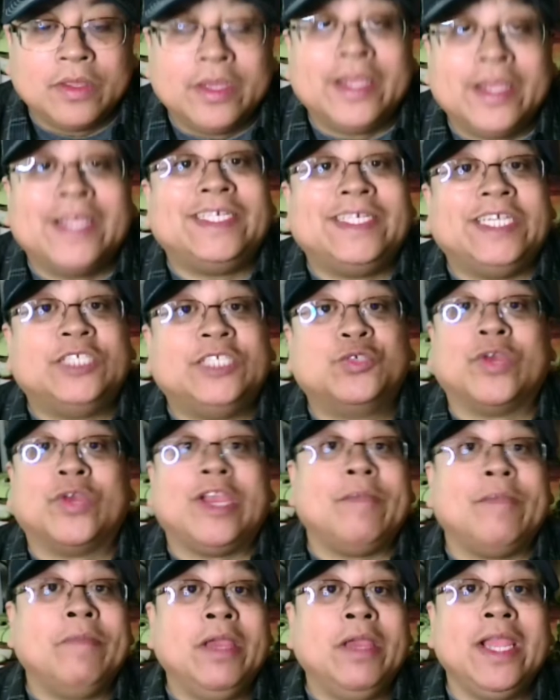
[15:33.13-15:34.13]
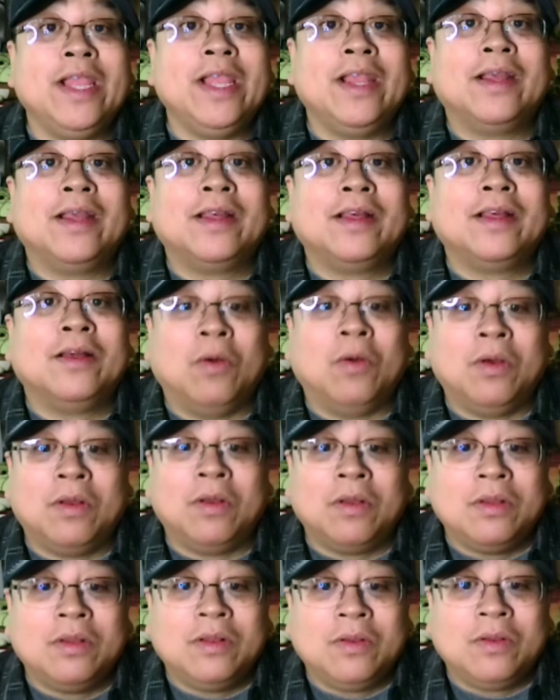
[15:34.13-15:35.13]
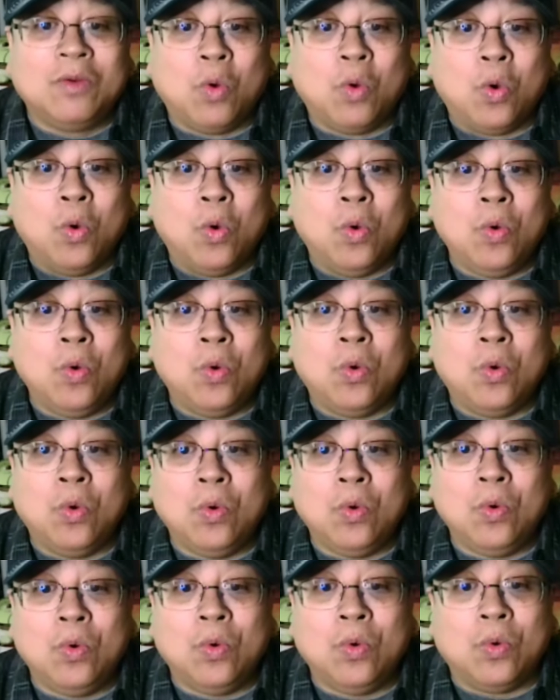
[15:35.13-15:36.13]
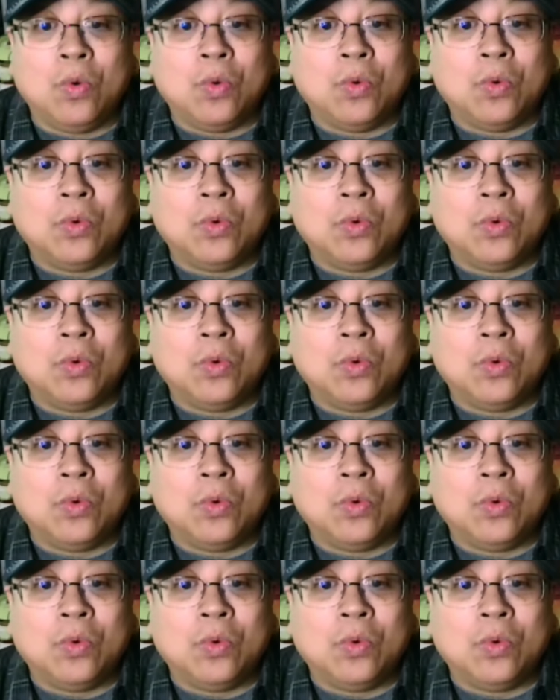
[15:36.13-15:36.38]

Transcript: Is he dreaming? Ooh, ooh.